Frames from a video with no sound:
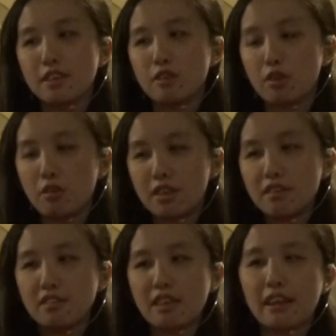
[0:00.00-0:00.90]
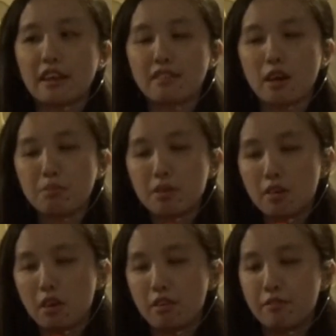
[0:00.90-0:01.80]
So this is an
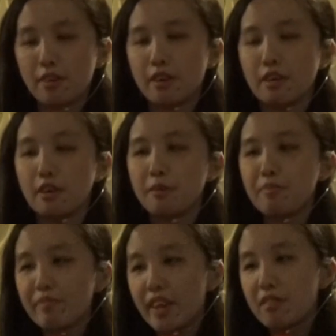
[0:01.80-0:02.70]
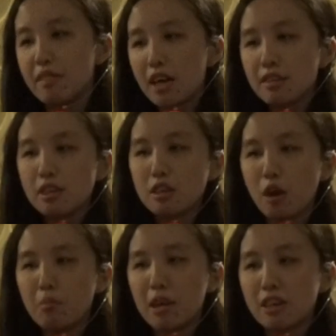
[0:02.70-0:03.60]
example of a rather
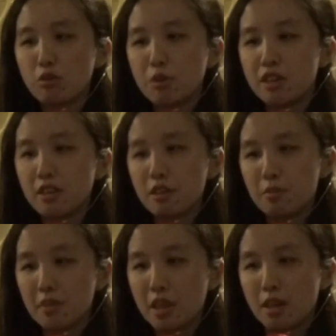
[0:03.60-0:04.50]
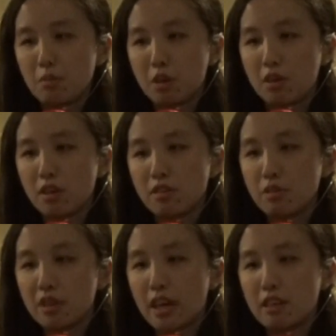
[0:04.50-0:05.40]
complex widget because
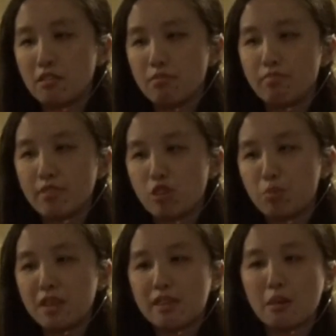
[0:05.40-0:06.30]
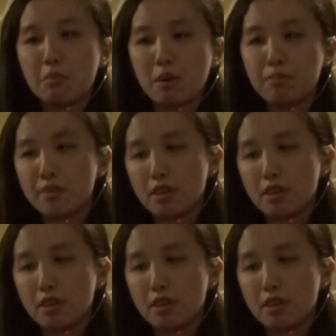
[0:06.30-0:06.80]
you can split them up